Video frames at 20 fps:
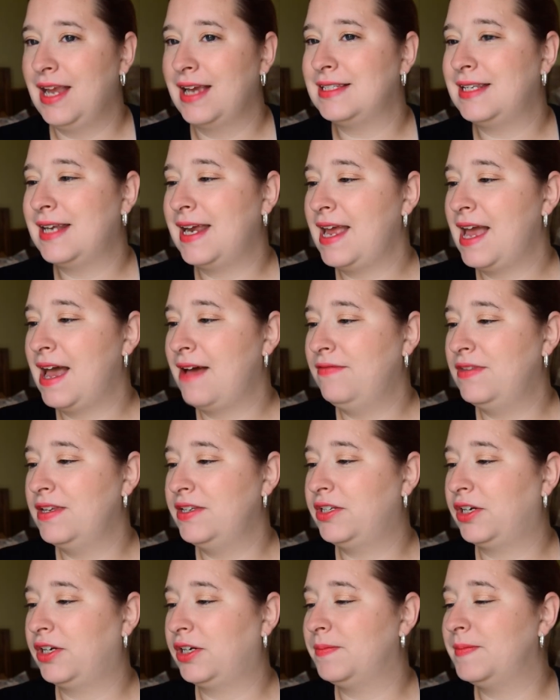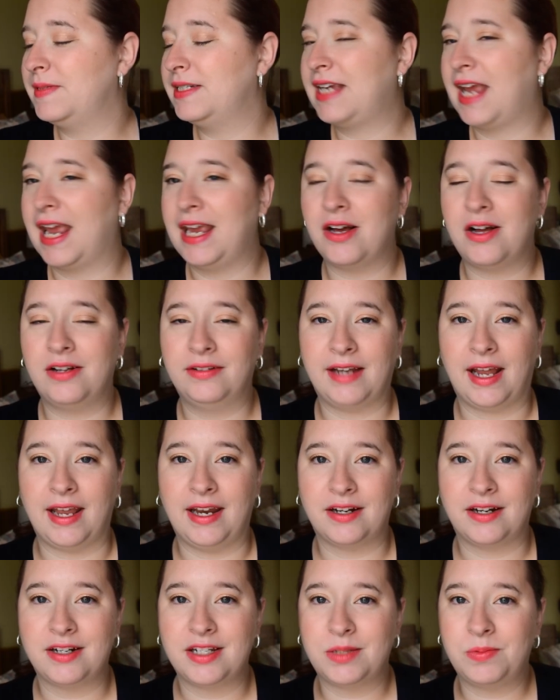next I have this Urban Decay All
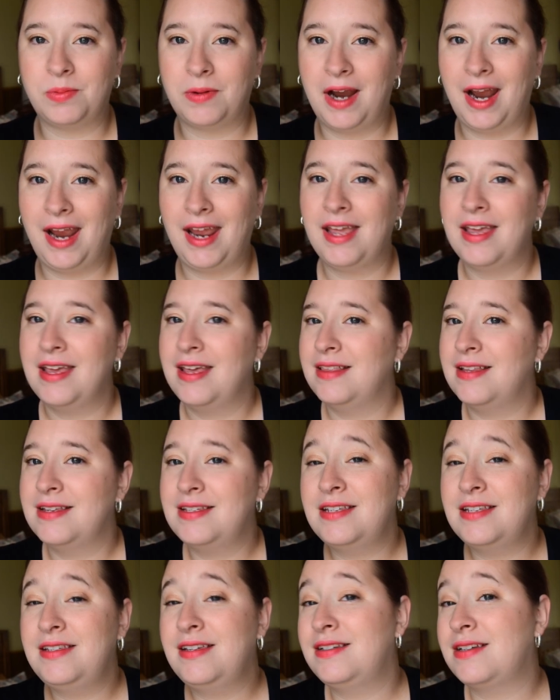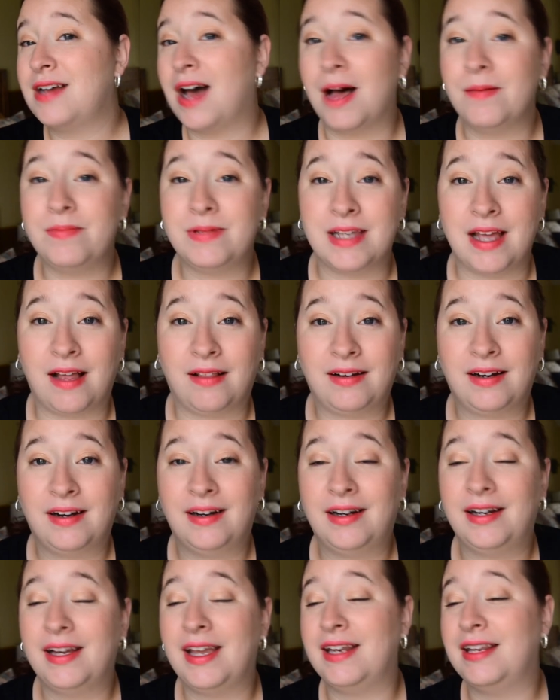Nighter Spray. This is a top
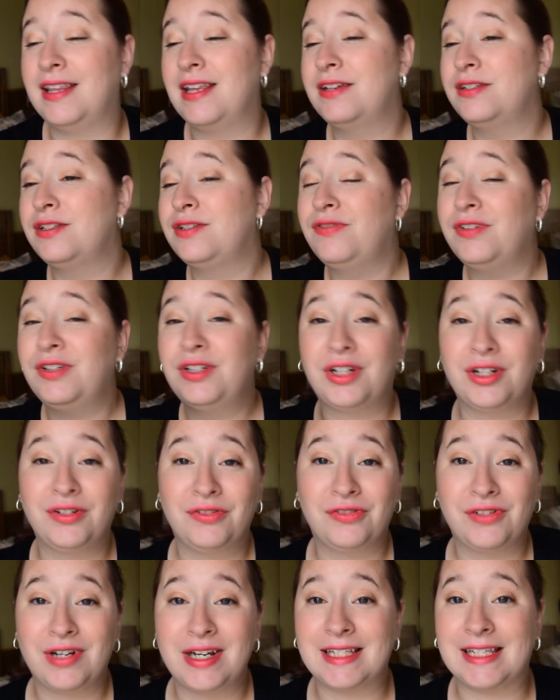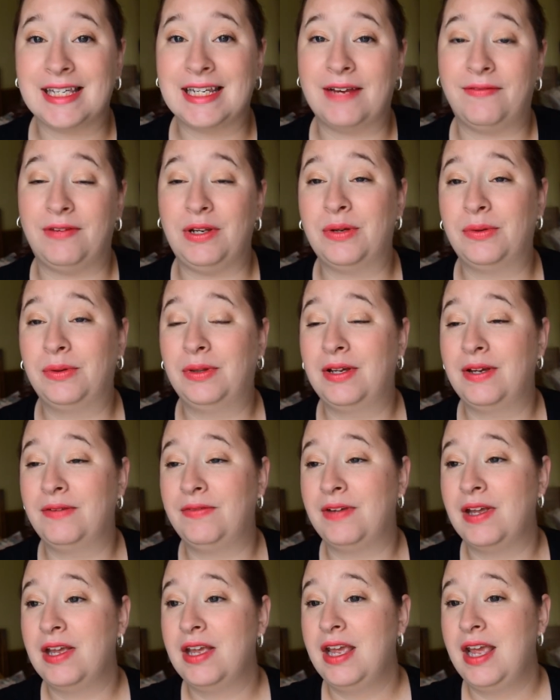seller, and this is for good reason if you
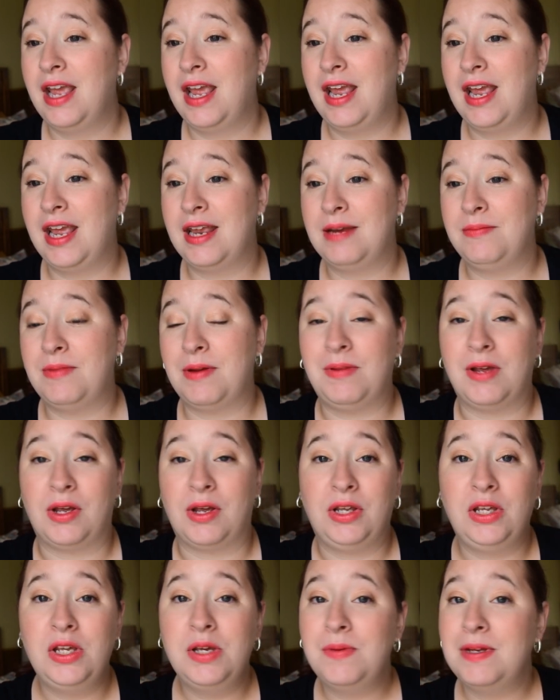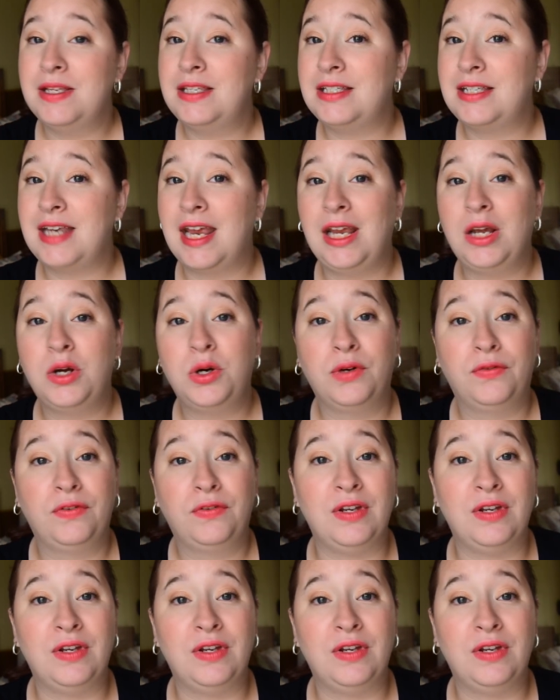live in maybe a humid state or if